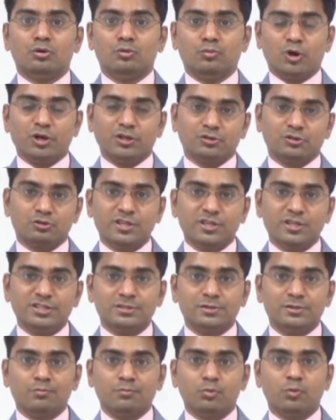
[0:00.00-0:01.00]
morning
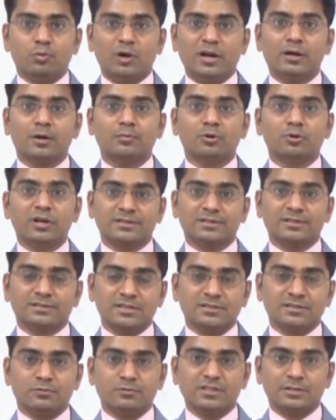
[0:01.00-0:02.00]
students, welcome to
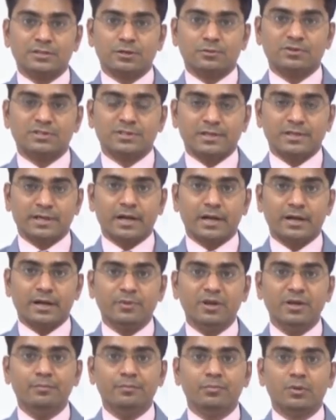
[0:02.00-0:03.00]
Excel Civil Services
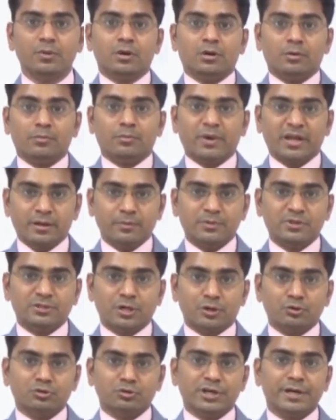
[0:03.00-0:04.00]
Academy. My name is
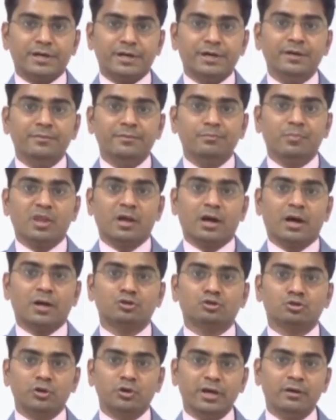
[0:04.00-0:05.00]
Dhanunjaya
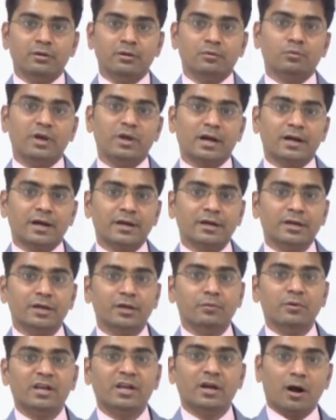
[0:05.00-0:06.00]
and today we are
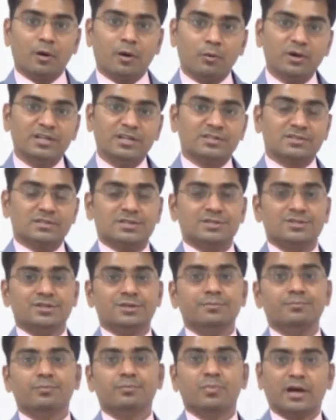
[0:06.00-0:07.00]
continuing our
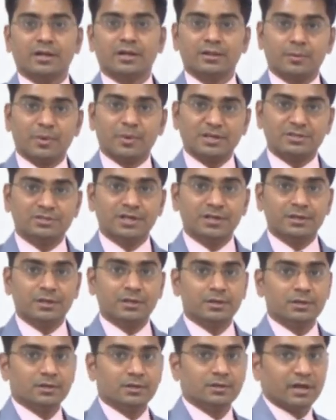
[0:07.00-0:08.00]
discussion on the budget
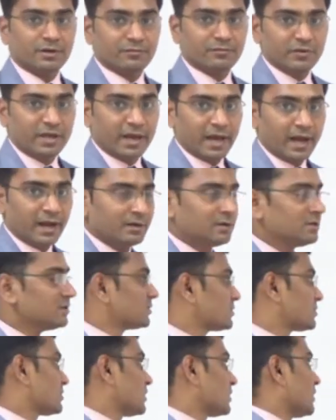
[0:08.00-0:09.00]
that we had
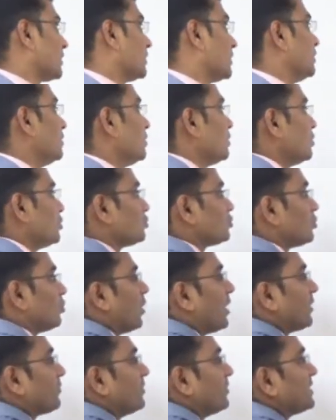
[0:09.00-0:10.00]
started. So
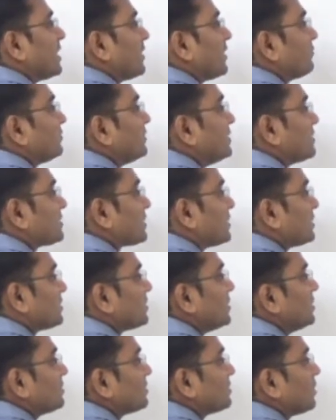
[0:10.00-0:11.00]
what we have discussed
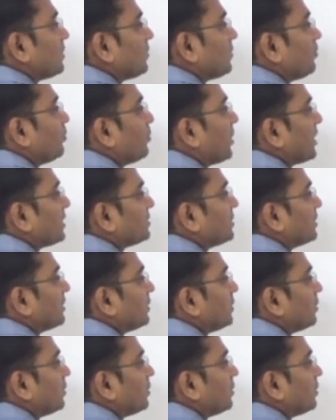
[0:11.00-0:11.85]
is budget